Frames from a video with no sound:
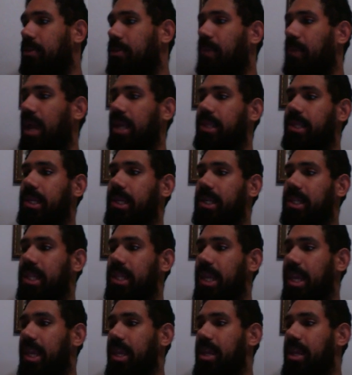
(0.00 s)

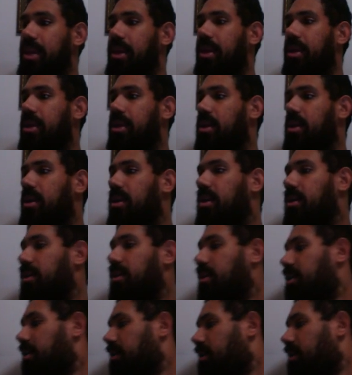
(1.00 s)
basically
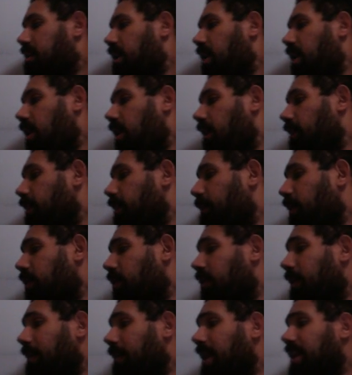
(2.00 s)
all the
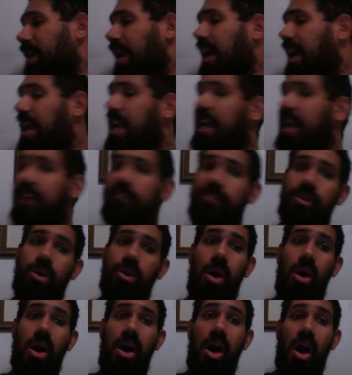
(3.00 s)
Pokemon that I've
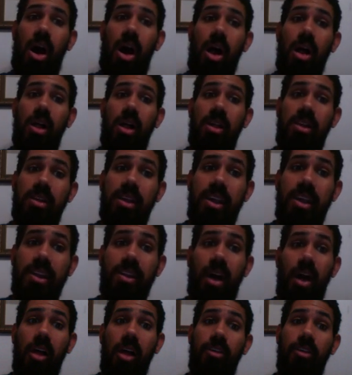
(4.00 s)
caught all in
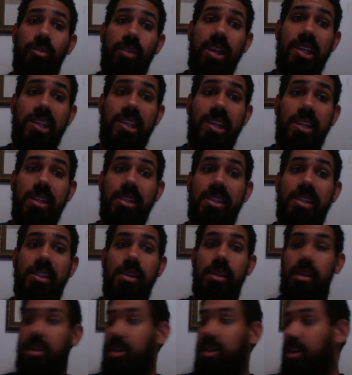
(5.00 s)
all the regions,
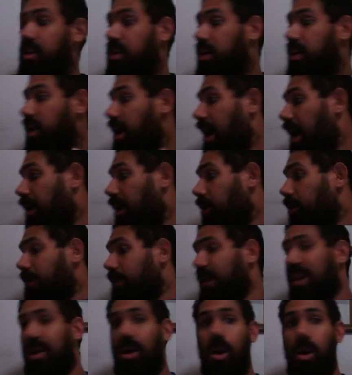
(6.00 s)
I would
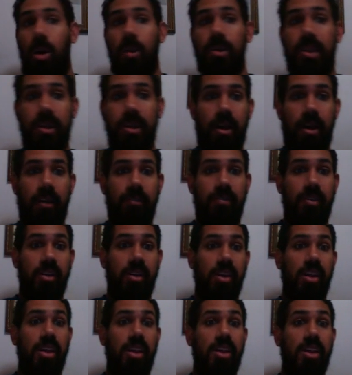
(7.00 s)
be old enough
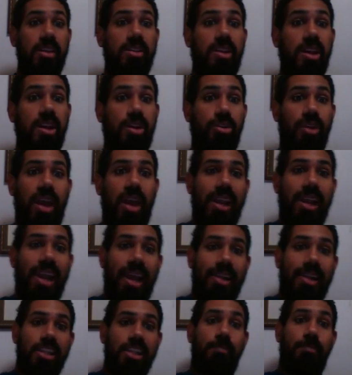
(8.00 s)
to create
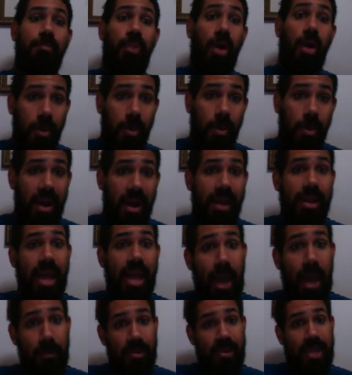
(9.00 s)
like this Pokemon
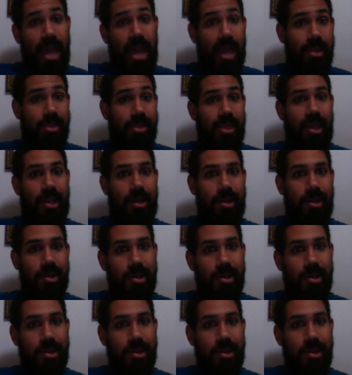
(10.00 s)
habitat thing.